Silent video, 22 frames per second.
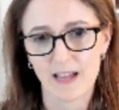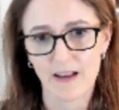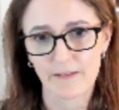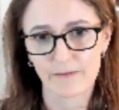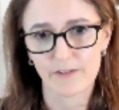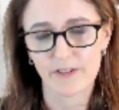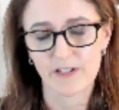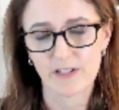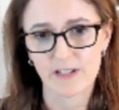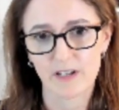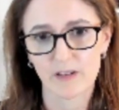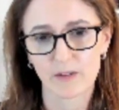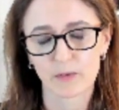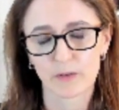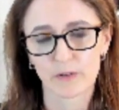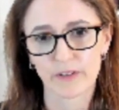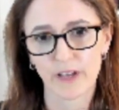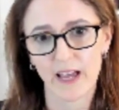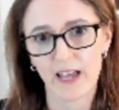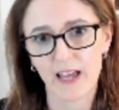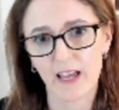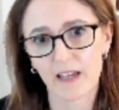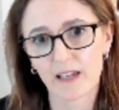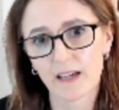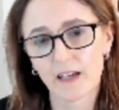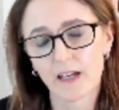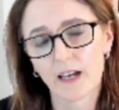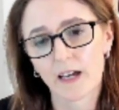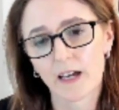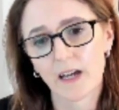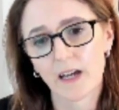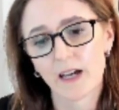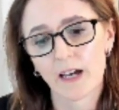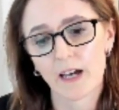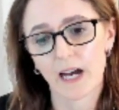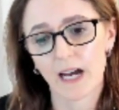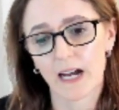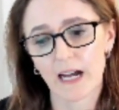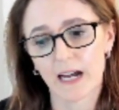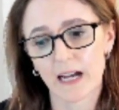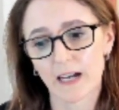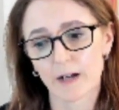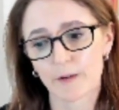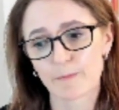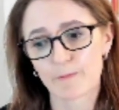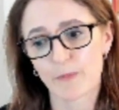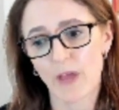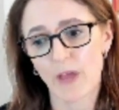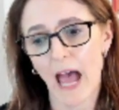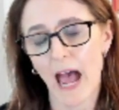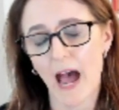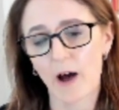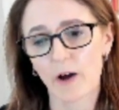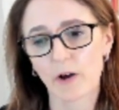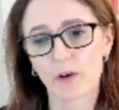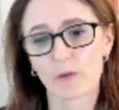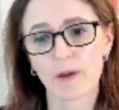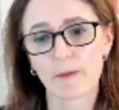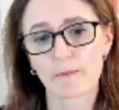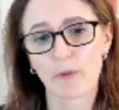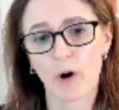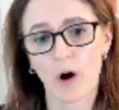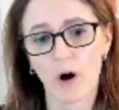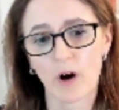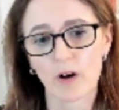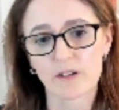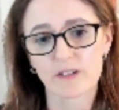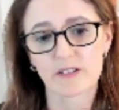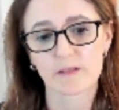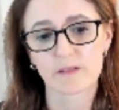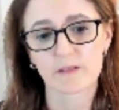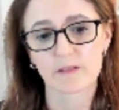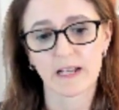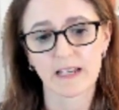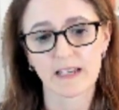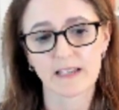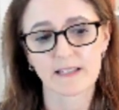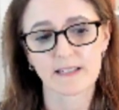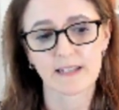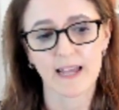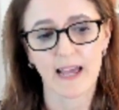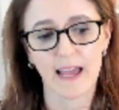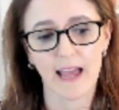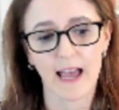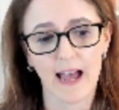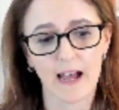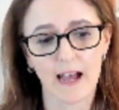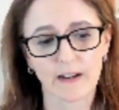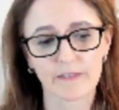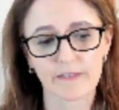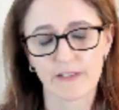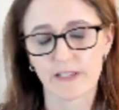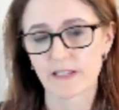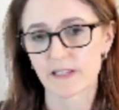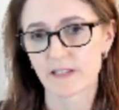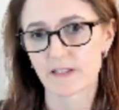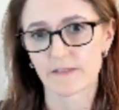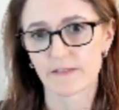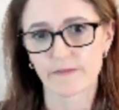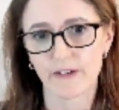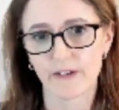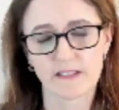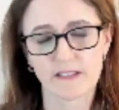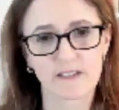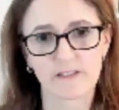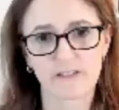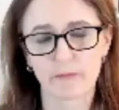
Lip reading: day. How can we possibly stay out of this defensive mode?